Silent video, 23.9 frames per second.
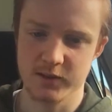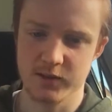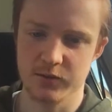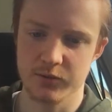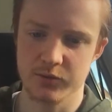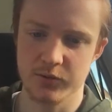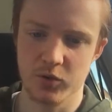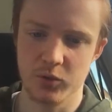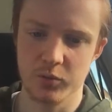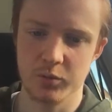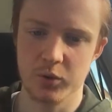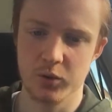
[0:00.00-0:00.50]
to
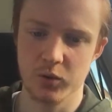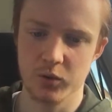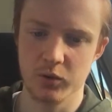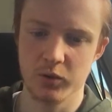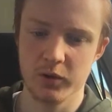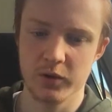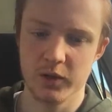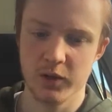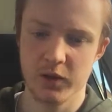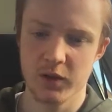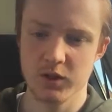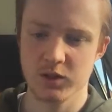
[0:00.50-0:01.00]
football
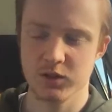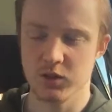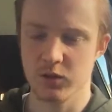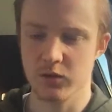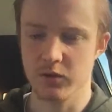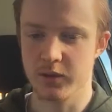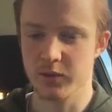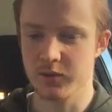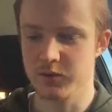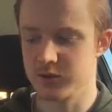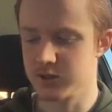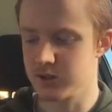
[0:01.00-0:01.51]
so
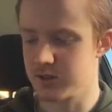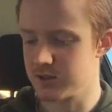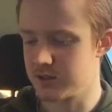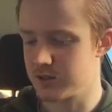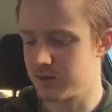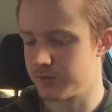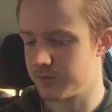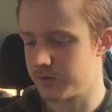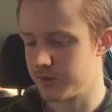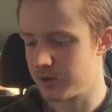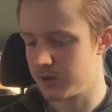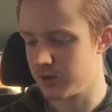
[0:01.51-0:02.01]
that it was easy
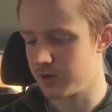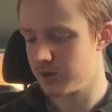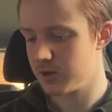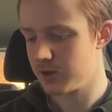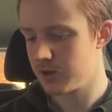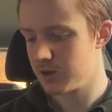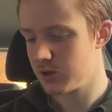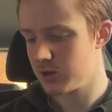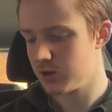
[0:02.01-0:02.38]
for the